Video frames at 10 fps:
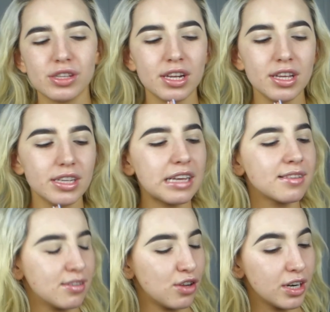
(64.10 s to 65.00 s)
gonna get
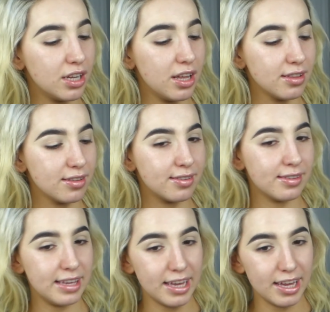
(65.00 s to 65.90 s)
started and
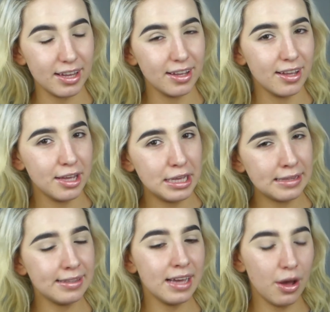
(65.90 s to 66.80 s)
see
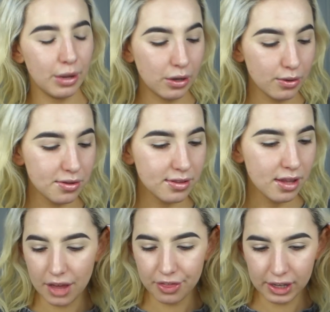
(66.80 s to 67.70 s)
how it goes.
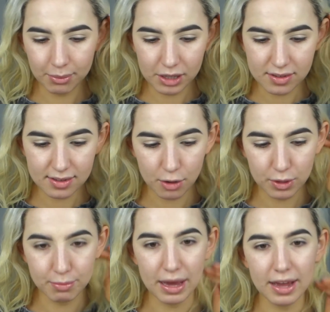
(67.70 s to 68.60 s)
I think I'm gonna start
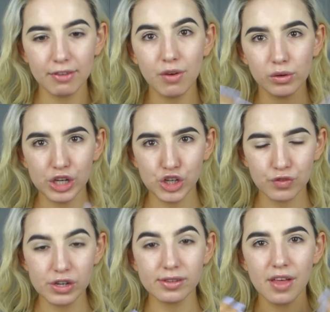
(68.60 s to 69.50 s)
with my foundation
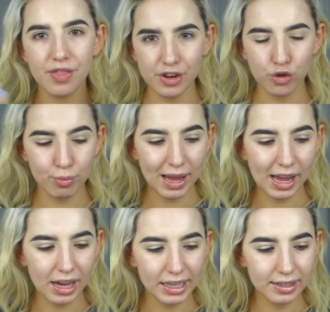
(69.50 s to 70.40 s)
first and then do my
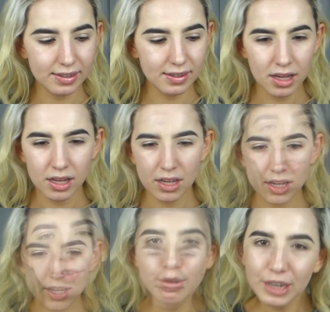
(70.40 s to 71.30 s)
eyes. For
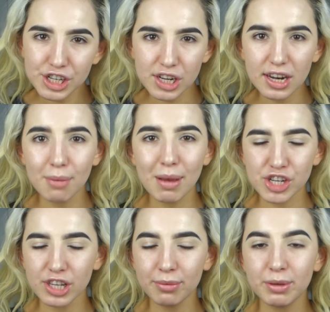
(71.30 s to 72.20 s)
foundation, I'm
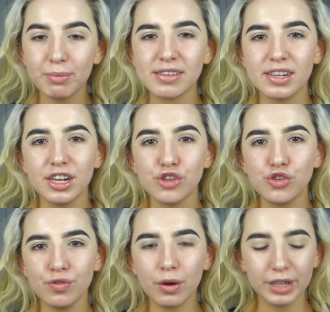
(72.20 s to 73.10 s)
actually gonna be mixing in two
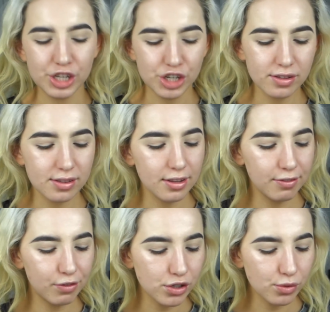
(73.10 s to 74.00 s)
foundations. The
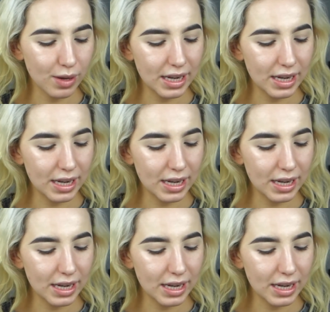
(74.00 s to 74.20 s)
first one